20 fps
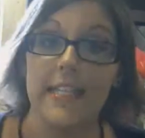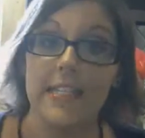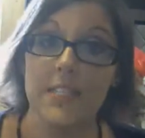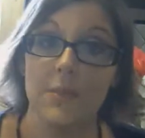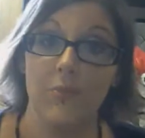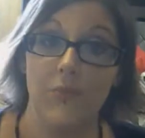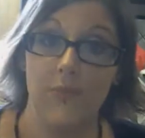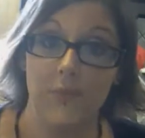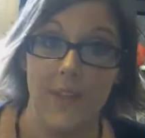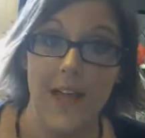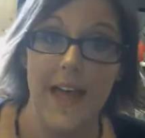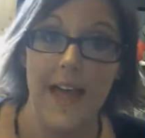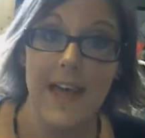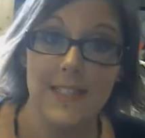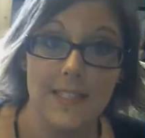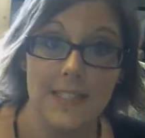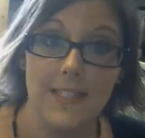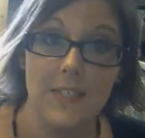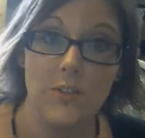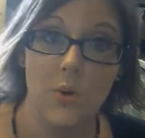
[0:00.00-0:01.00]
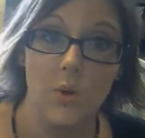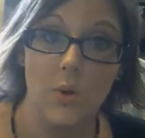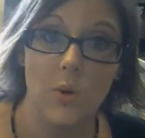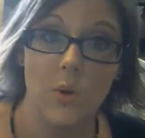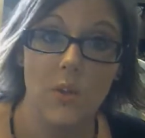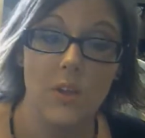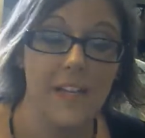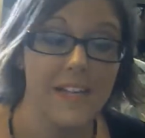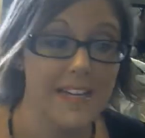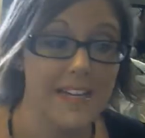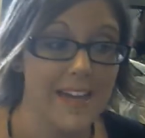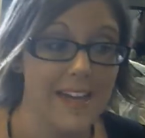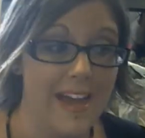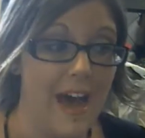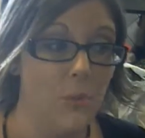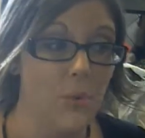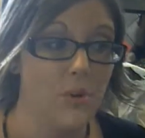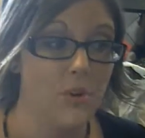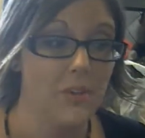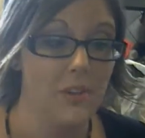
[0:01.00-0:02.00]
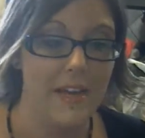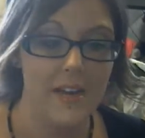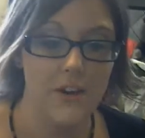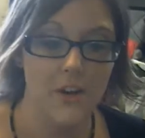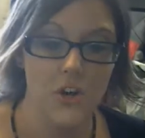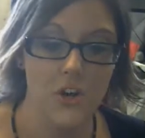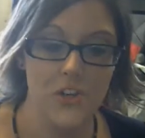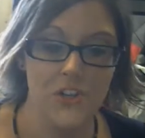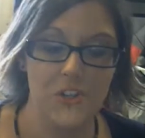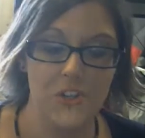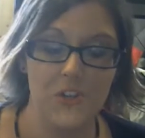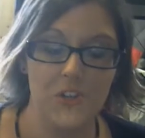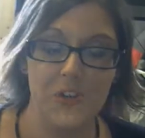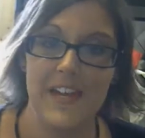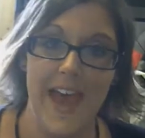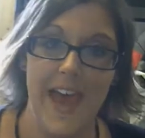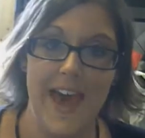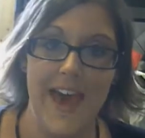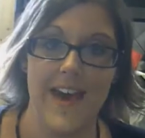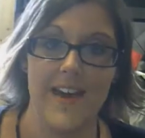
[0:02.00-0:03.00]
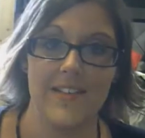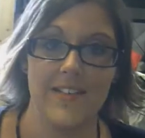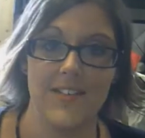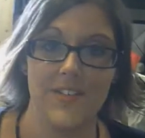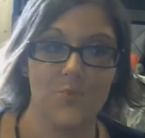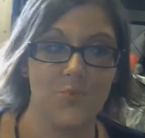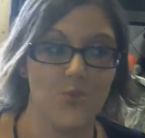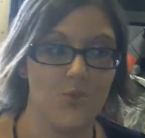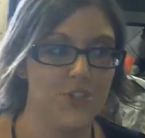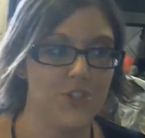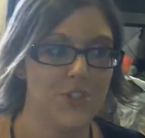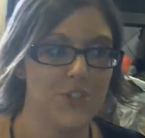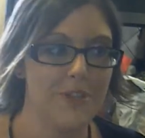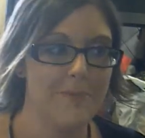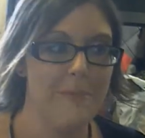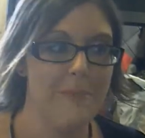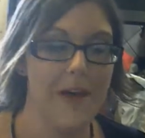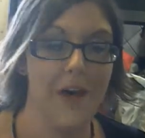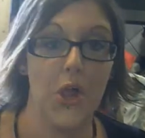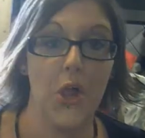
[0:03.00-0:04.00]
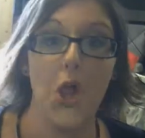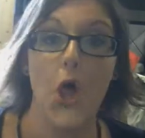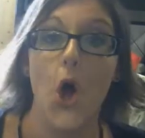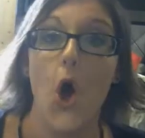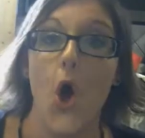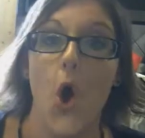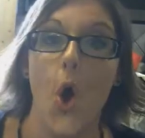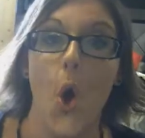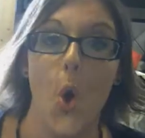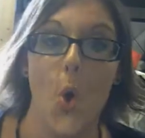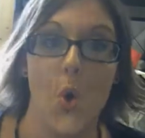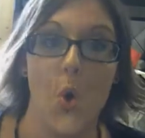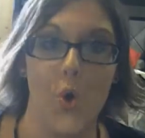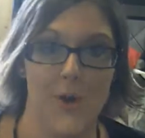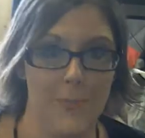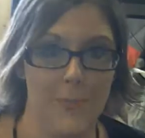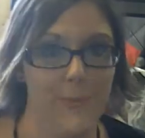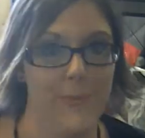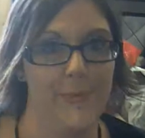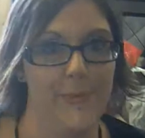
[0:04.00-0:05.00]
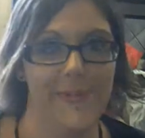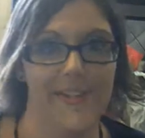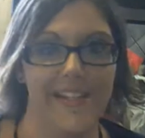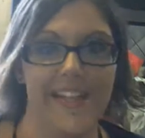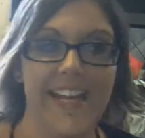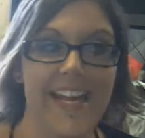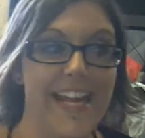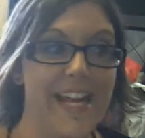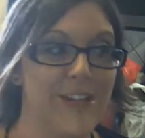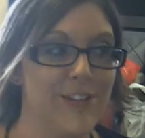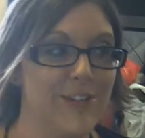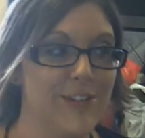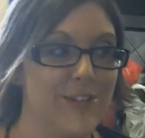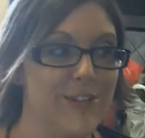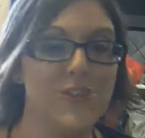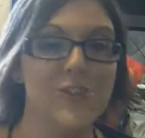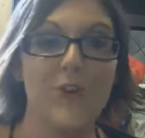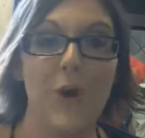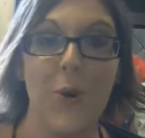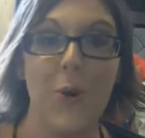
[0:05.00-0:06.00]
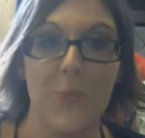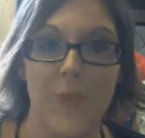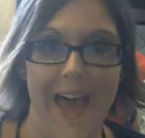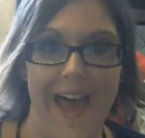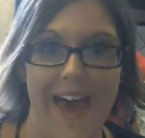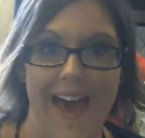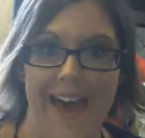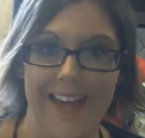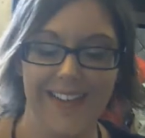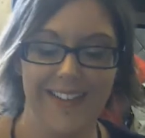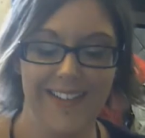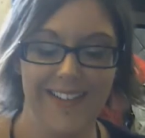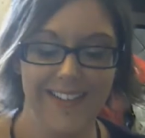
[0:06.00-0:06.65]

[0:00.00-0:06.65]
some flaxseed oil, and an hour later, your gas will smell horrible. It is so bad.